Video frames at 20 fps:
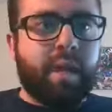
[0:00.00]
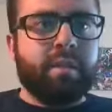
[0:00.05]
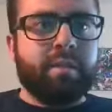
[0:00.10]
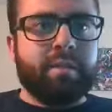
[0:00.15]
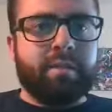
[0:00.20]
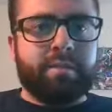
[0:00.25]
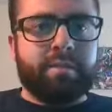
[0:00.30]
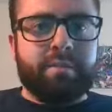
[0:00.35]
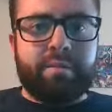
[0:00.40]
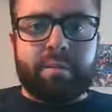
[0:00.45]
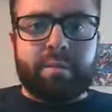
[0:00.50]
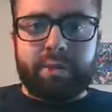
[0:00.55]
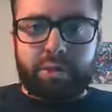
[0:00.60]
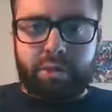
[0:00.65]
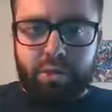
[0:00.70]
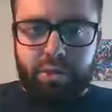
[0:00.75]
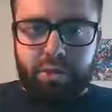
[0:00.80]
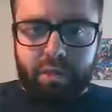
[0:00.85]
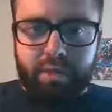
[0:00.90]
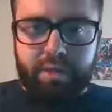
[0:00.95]
a lot of
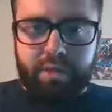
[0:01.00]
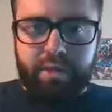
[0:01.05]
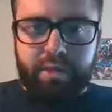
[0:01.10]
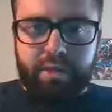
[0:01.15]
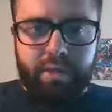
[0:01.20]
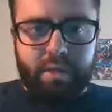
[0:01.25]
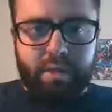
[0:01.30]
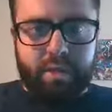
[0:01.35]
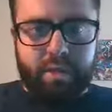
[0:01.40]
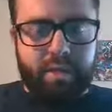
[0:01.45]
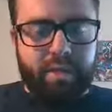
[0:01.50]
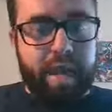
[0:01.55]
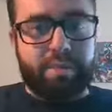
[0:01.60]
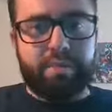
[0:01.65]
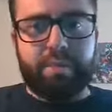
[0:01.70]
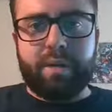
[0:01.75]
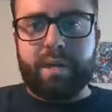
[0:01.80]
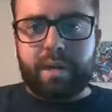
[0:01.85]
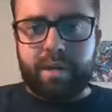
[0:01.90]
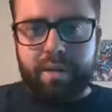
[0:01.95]
construction. Uh,
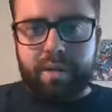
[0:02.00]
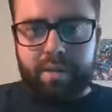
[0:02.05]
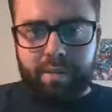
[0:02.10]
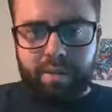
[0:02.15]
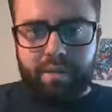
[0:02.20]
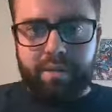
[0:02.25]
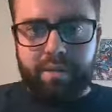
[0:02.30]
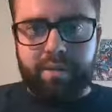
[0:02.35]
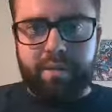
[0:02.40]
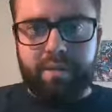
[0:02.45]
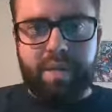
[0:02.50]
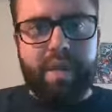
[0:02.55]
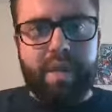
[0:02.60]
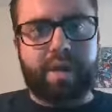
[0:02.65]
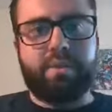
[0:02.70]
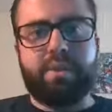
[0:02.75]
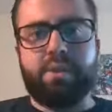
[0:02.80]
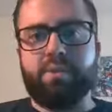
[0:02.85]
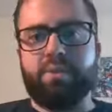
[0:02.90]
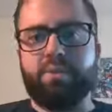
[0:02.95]
Epcot is now
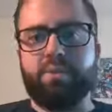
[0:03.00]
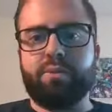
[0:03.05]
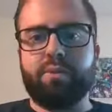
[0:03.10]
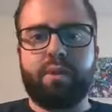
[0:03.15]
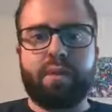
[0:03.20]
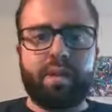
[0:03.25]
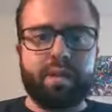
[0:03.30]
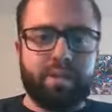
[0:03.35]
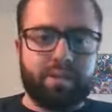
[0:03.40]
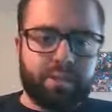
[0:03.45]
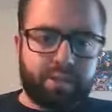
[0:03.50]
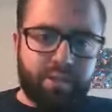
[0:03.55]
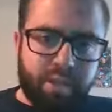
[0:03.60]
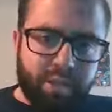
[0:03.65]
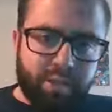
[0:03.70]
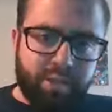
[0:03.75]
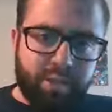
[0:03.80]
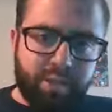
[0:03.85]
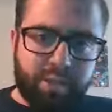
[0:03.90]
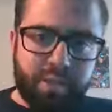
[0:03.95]
a lot of
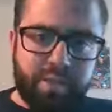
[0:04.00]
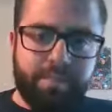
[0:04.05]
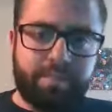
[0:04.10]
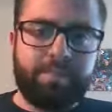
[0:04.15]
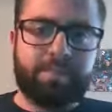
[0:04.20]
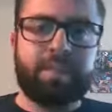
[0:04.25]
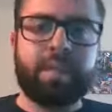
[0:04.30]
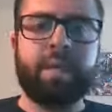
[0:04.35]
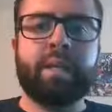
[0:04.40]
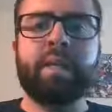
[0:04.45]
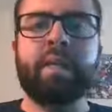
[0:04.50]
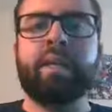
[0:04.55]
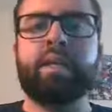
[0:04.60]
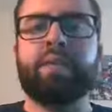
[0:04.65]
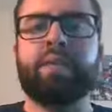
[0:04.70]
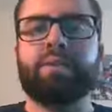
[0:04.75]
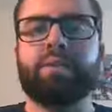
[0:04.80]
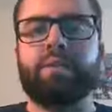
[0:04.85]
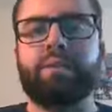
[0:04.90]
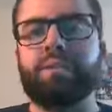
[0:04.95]
construction.
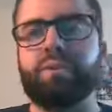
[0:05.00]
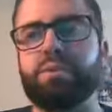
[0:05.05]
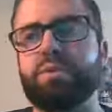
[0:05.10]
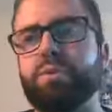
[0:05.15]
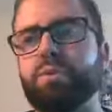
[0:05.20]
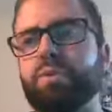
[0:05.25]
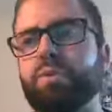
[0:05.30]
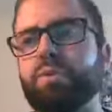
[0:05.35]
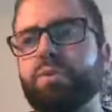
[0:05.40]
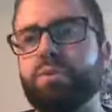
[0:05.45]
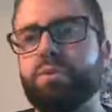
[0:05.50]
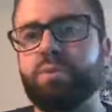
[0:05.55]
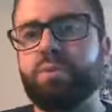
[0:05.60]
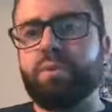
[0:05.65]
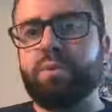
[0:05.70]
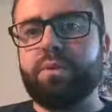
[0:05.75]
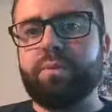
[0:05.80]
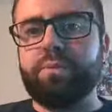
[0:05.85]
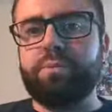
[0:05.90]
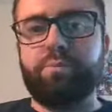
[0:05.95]
There's also two new,
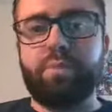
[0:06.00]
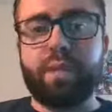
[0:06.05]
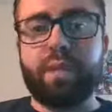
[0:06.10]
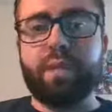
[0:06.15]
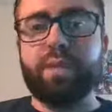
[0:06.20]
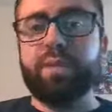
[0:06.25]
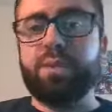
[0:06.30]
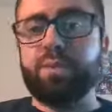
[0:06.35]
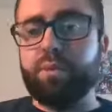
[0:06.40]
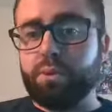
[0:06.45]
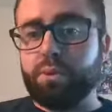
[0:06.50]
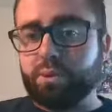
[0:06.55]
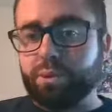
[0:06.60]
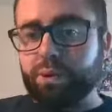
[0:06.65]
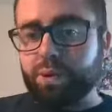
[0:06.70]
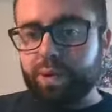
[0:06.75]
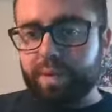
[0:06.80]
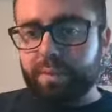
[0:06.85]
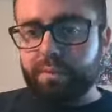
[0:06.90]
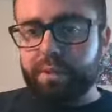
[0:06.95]
big new cruise
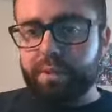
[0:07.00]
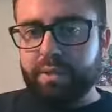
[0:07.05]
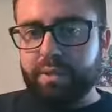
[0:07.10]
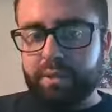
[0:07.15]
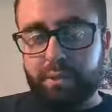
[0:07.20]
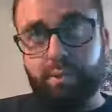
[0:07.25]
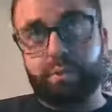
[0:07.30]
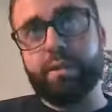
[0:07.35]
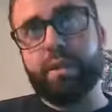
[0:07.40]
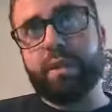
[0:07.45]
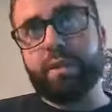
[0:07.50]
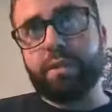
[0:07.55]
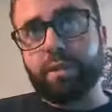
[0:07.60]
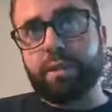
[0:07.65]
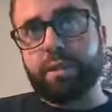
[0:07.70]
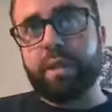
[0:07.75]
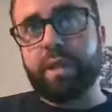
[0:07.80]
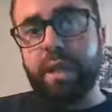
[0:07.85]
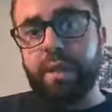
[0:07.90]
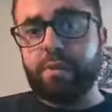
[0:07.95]
ships, three,
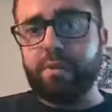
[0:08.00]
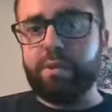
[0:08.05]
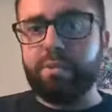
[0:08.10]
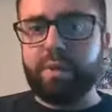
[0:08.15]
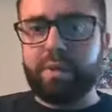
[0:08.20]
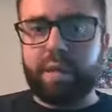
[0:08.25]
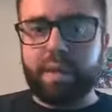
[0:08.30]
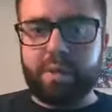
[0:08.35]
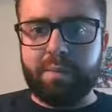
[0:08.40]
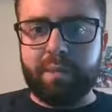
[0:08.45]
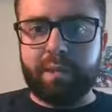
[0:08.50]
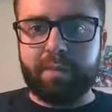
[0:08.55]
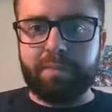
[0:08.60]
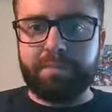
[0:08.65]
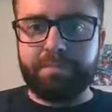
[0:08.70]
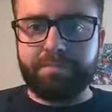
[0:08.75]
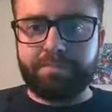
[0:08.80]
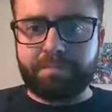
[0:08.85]
sorry, that will coming